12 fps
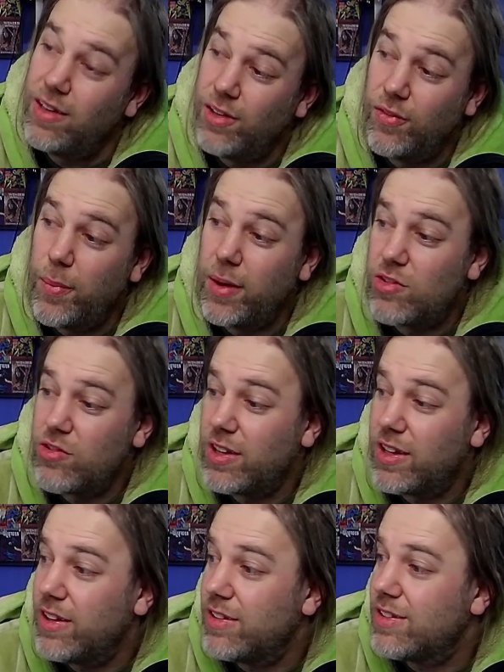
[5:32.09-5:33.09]
Love a bit of
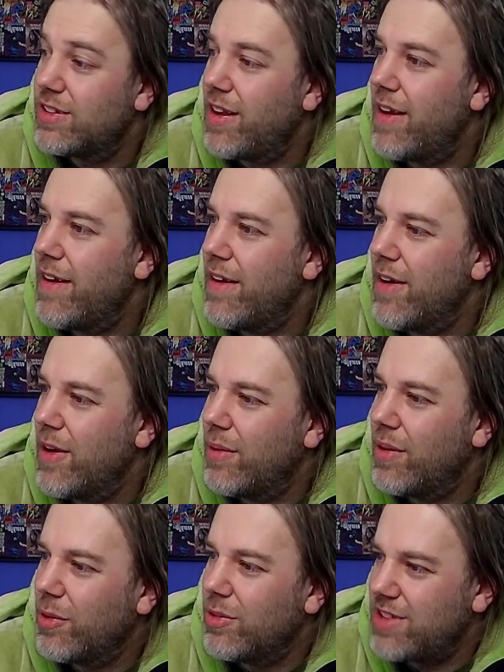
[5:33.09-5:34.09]
trinkets.
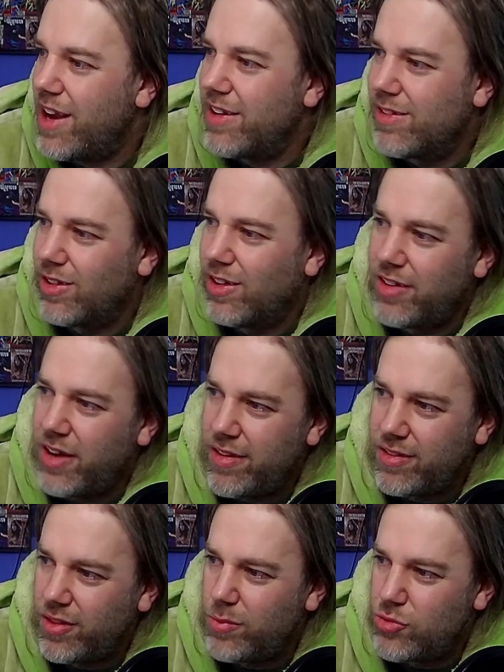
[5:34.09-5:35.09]
And those dice look a lot
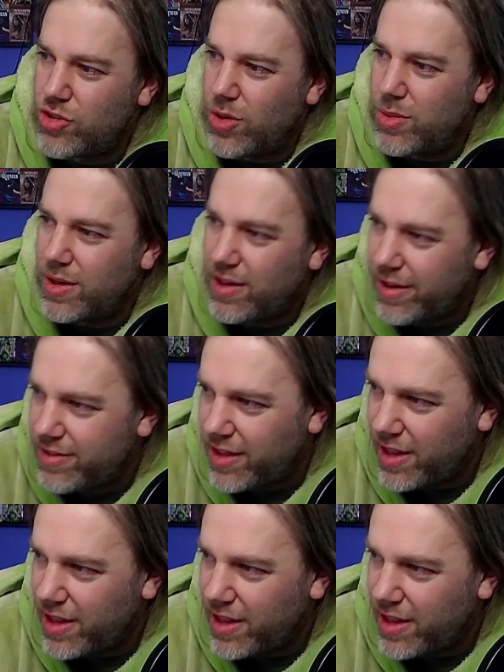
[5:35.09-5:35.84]
nicer than the Bretonian dice.